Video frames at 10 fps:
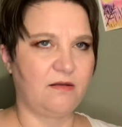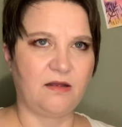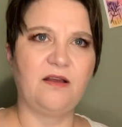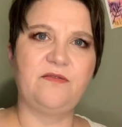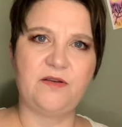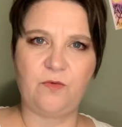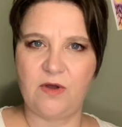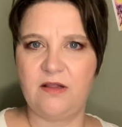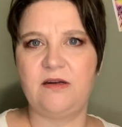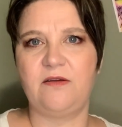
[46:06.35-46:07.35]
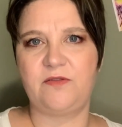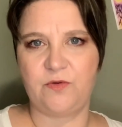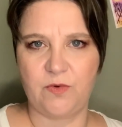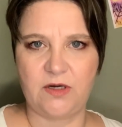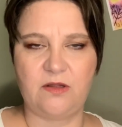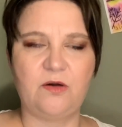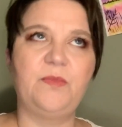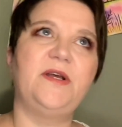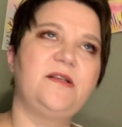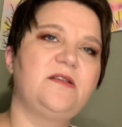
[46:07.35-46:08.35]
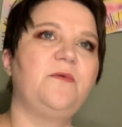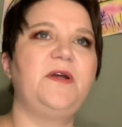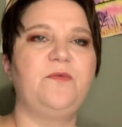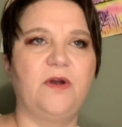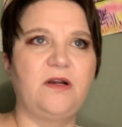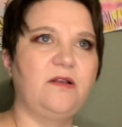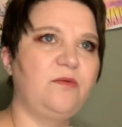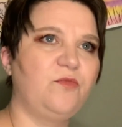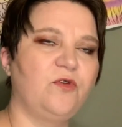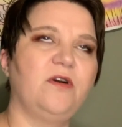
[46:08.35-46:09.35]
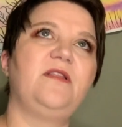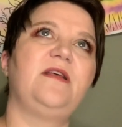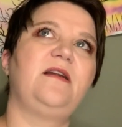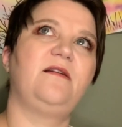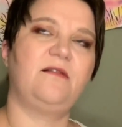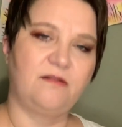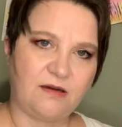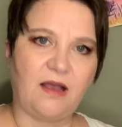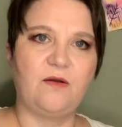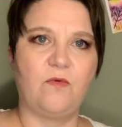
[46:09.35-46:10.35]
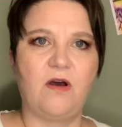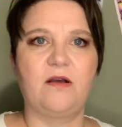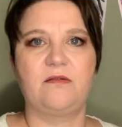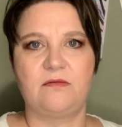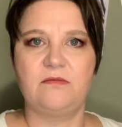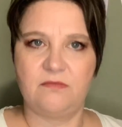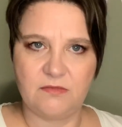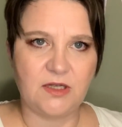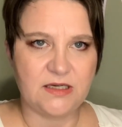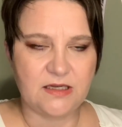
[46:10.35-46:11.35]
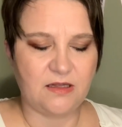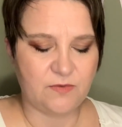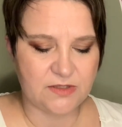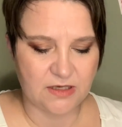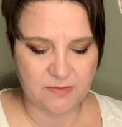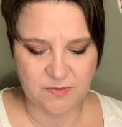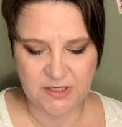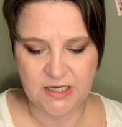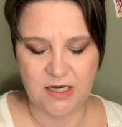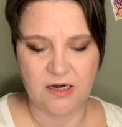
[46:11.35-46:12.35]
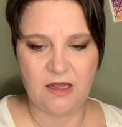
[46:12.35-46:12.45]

I feel well enough to run a little bit, so I'd run a little more, and then I'd walk until it was time to be done.